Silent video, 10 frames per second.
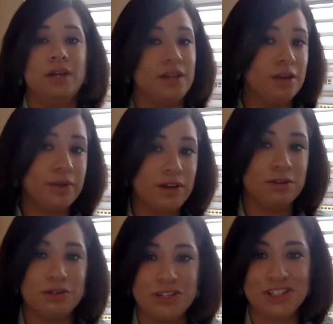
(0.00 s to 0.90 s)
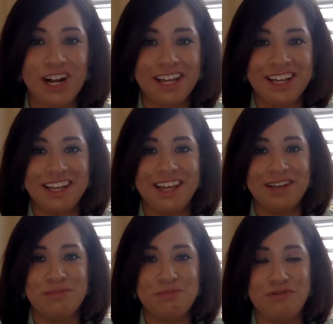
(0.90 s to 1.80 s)
here we go, trying it
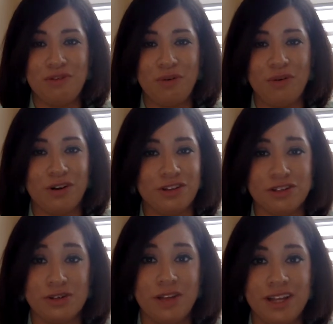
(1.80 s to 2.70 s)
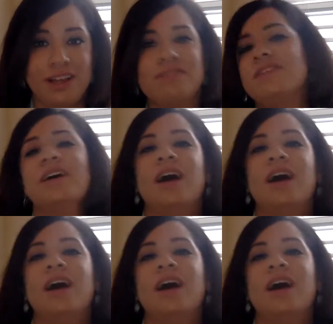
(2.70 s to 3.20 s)
again before there's no light left.